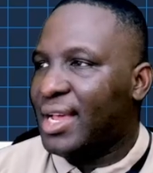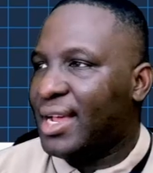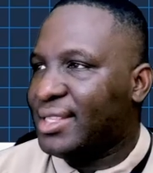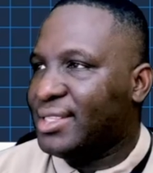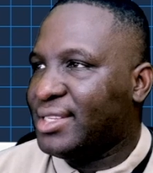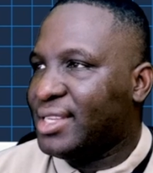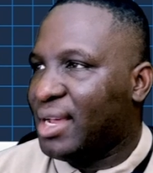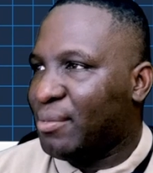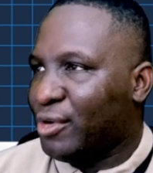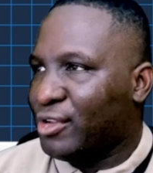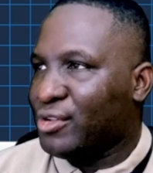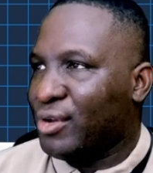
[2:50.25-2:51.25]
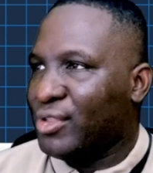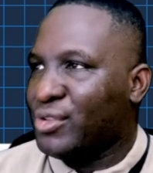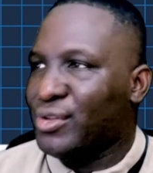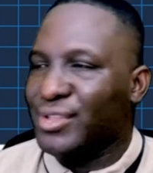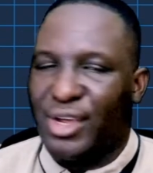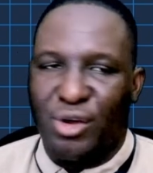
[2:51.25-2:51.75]
And I'm just going
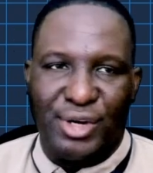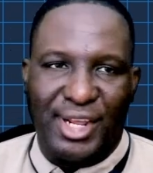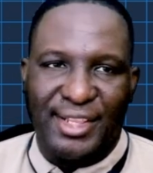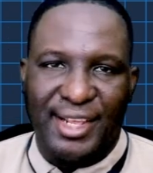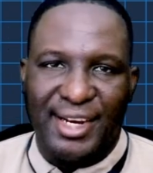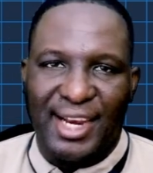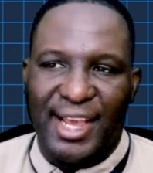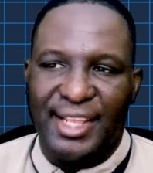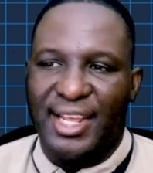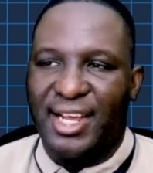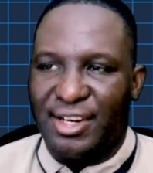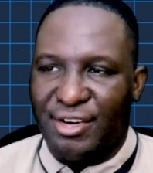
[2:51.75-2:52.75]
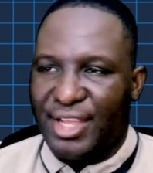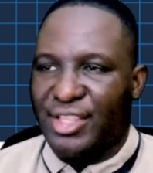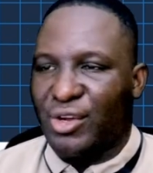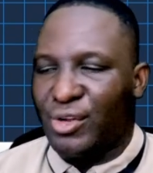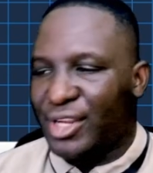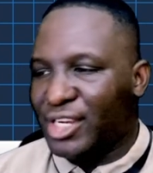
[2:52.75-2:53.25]
to use a connected line and create
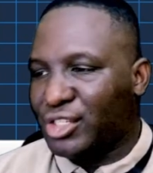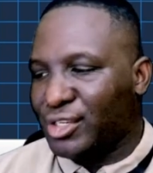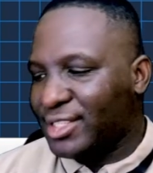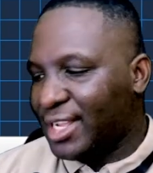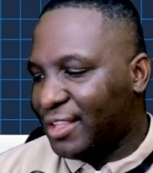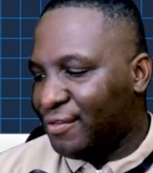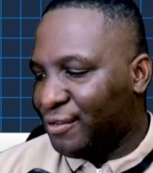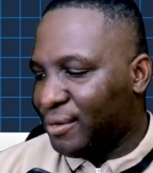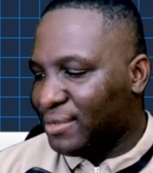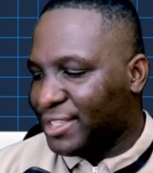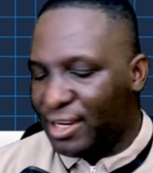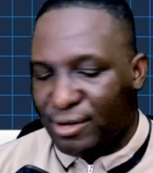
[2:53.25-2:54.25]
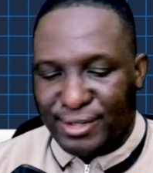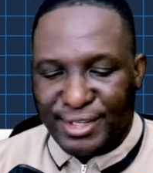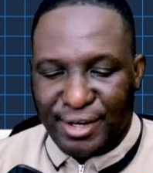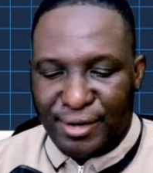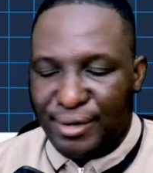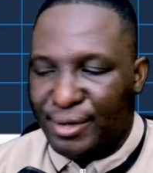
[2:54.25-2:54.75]
the connection starting from 00.
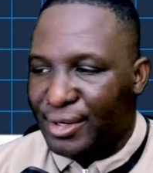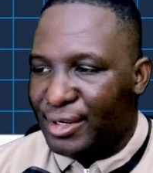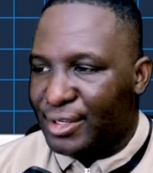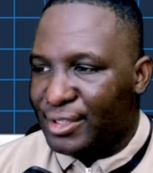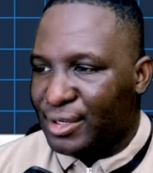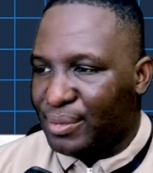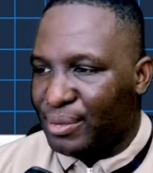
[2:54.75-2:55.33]
So